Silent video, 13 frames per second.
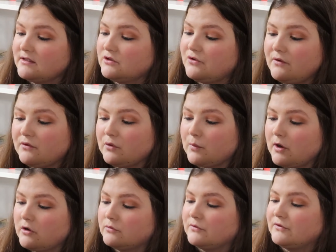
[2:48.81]
travel the
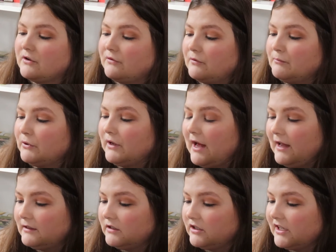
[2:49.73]
world with nothing but
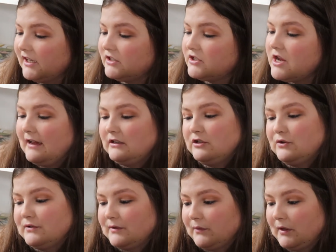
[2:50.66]
hand luggage, and do
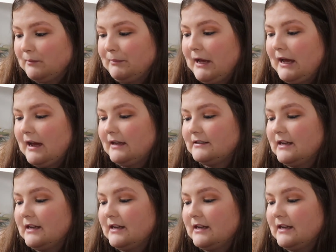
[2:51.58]
something bad.